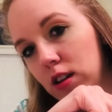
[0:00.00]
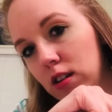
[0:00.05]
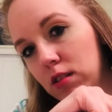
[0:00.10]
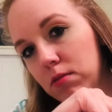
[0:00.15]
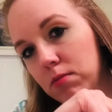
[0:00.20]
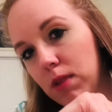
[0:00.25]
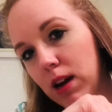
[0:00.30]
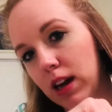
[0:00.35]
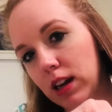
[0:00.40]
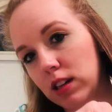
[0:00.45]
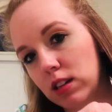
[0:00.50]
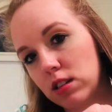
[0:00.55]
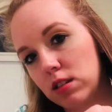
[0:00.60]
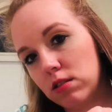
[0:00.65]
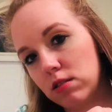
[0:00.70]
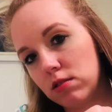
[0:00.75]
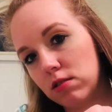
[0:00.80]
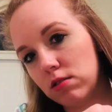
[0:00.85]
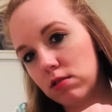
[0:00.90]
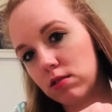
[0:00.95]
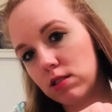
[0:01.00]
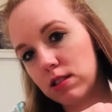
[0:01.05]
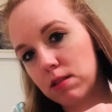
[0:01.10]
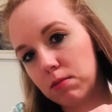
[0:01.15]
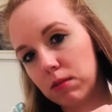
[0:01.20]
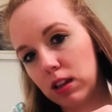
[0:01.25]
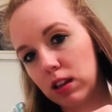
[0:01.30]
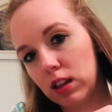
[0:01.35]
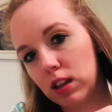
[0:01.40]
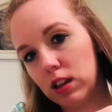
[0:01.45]
you might do
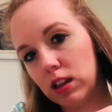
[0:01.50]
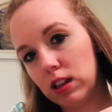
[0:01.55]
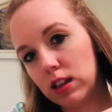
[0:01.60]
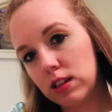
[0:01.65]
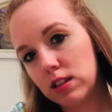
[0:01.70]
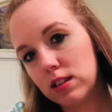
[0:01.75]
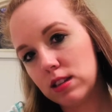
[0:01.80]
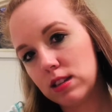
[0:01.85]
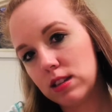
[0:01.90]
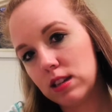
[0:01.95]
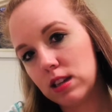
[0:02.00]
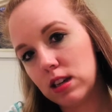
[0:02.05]
something like this.